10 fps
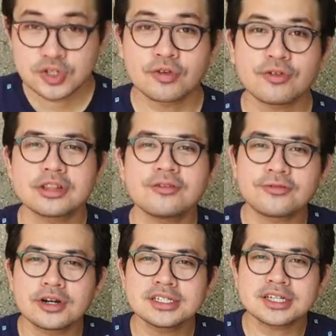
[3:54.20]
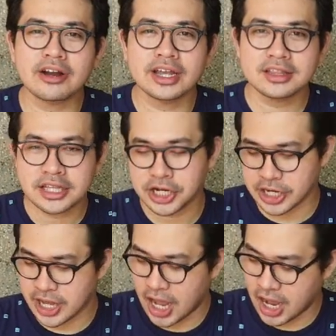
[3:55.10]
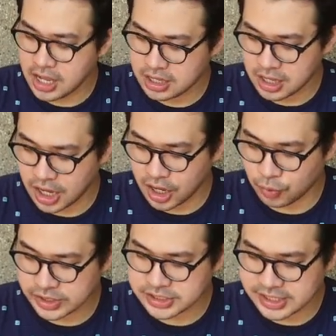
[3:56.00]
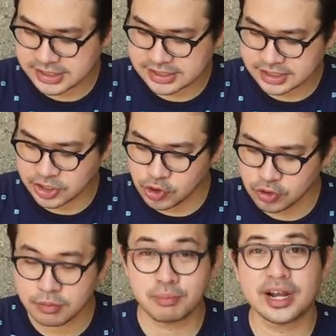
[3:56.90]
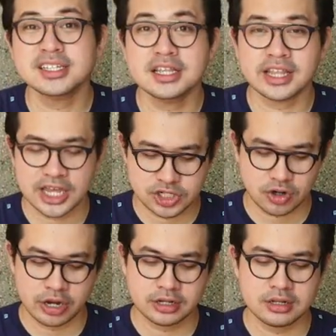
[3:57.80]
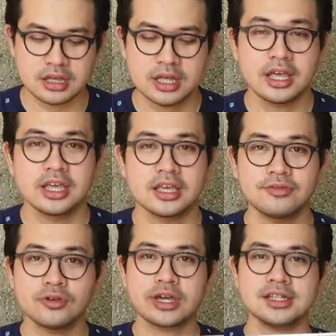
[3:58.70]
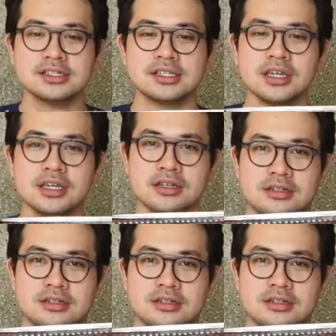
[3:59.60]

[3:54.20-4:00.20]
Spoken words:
So for the first criteria, which is yung presentation, if you can see,